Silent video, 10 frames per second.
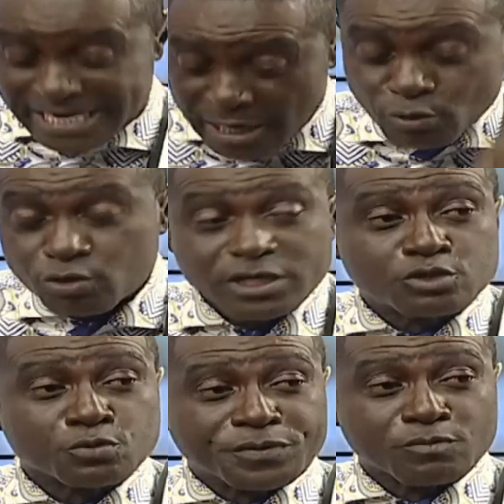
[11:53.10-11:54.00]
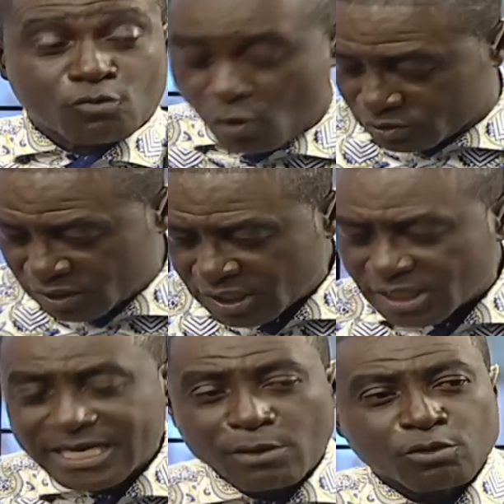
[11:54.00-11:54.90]
including Supreme Court.
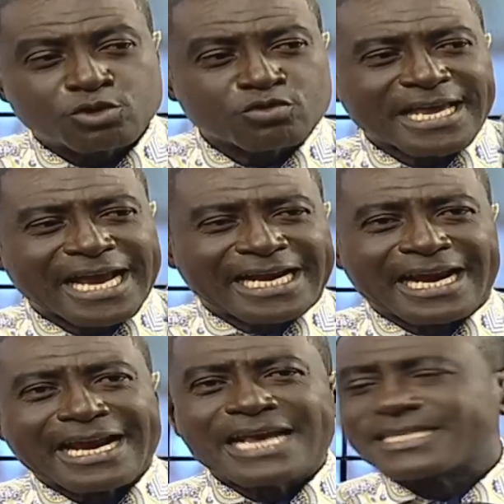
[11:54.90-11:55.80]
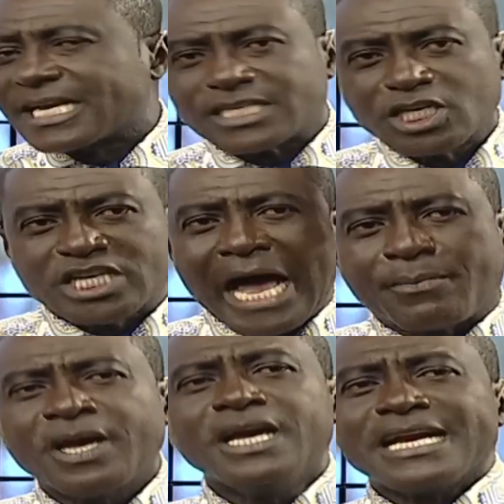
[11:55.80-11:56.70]
The Gusu aye can 9:30
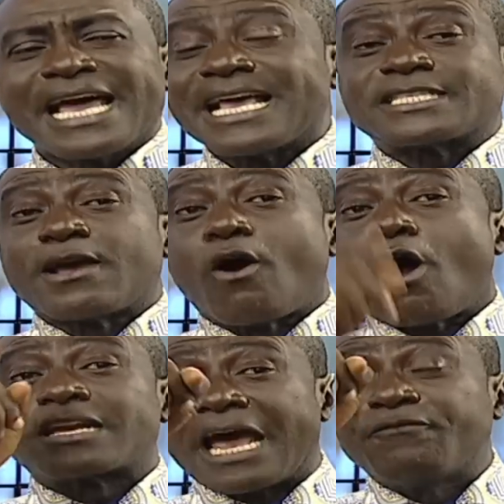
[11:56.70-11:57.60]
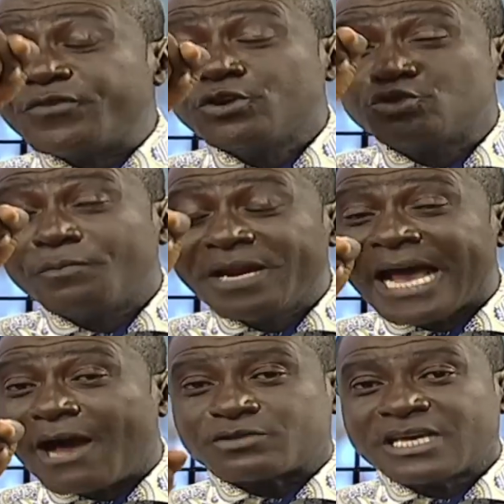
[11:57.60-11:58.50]
sharp. Now you say order free Jubilee
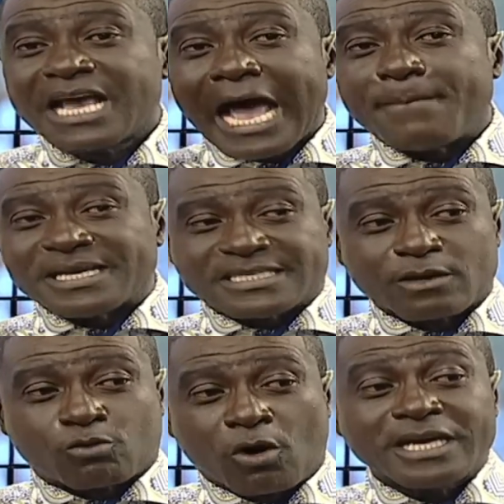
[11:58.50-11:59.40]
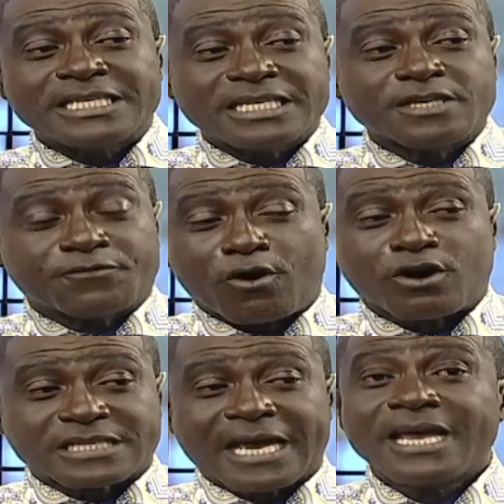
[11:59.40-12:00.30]
House. I'm saying call you see before
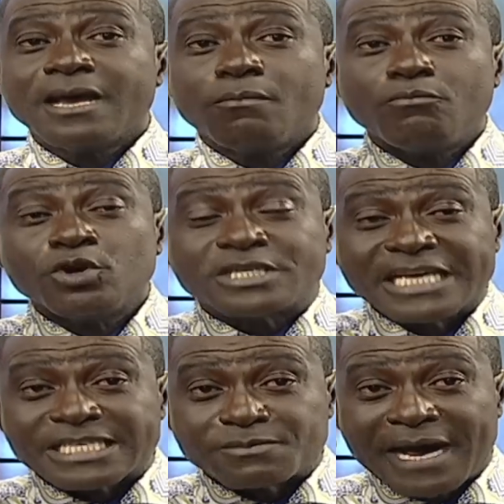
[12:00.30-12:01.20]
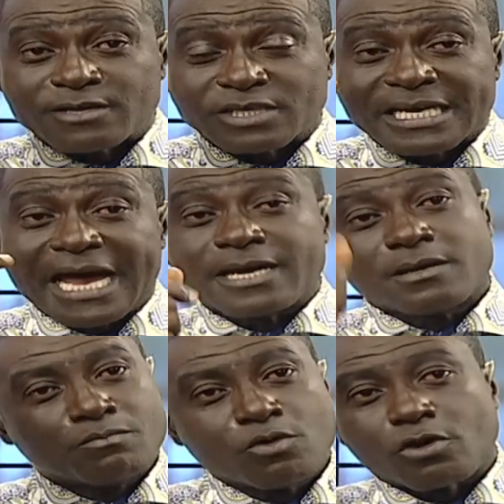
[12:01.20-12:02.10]
say muti smart or say ane
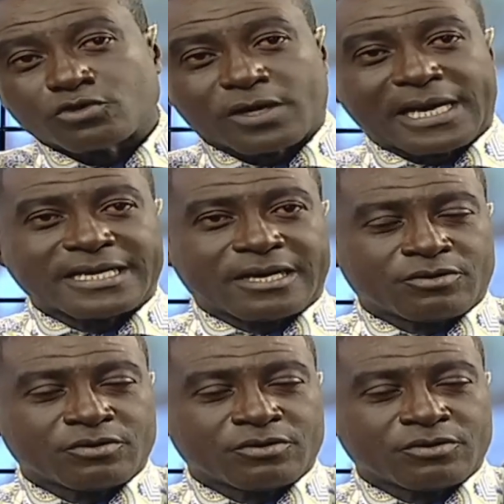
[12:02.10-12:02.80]
munkoso kanian.